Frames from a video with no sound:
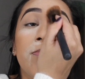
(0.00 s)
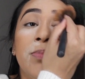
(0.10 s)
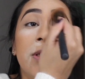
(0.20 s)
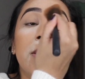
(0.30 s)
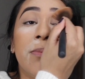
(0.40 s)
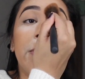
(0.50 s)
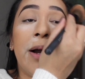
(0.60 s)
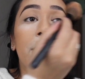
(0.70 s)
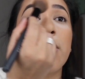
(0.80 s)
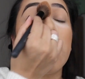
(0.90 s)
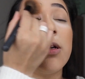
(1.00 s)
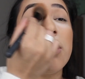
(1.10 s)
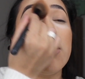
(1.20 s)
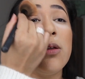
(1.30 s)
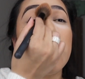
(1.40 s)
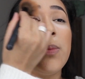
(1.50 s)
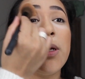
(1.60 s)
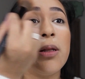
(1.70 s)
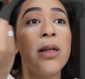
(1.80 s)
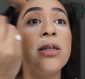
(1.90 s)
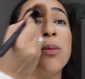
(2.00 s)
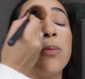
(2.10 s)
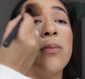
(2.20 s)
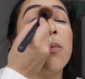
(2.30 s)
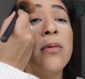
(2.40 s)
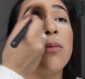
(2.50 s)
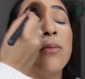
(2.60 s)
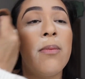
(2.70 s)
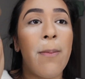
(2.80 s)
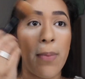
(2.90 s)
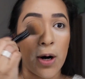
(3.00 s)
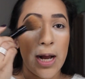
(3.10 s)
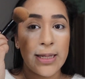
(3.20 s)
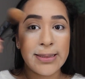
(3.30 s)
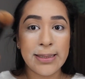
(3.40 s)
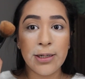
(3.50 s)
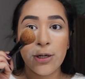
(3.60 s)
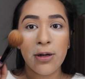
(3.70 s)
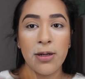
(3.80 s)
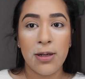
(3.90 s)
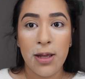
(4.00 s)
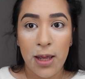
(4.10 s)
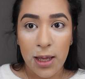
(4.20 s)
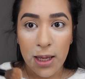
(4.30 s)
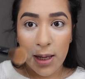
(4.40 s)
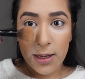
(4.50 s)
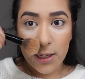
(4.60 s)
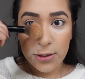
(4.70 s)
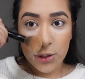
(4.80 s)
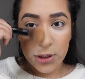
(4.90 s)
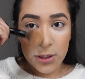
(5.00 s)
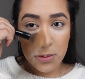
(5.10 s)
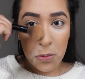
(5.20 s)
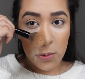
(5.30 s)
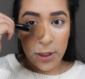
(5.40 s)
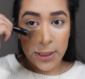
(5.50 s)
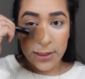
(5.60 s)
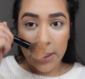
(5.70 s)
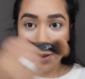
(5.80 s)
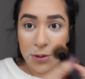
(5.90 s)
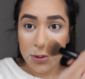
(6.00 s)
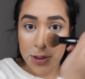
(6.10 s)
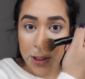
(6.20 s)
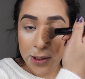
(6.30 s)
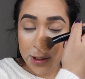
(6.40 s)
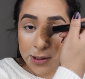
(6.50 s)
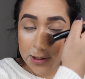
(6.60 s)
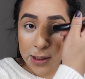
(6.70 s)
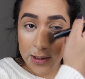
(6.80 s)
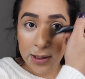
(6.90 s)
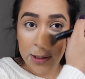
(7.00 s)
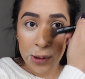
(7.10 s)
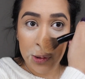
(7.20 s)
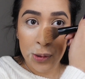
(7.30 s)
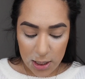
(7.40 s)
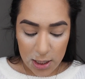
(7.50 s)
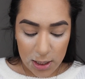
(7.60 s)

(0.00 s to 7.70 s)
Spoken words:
put some powder on it a little bit, like some bronzer, and I'll just run it down those areas like this.